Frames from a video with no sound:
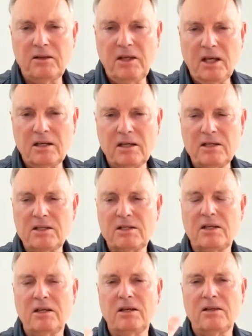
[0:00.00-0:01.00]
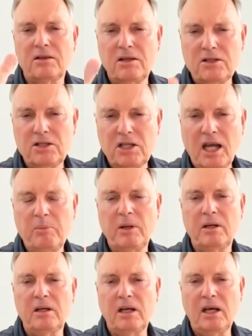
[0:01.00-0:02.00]
thickness, the shape,
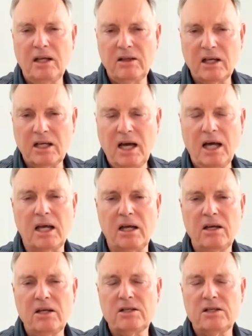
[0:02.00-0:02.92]
and the color.